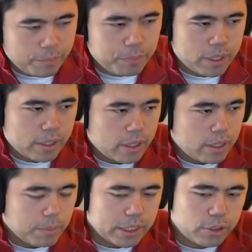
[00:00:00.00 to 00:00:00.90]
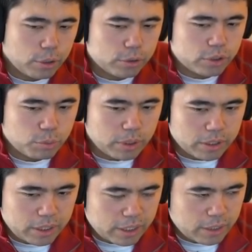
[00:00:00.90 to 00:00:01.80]
um, by Toast to
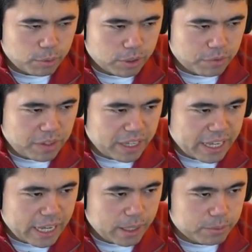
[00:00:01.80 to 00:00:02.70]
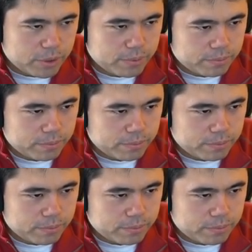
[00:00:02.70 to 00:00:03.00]
wear the uh, wear the fake abs.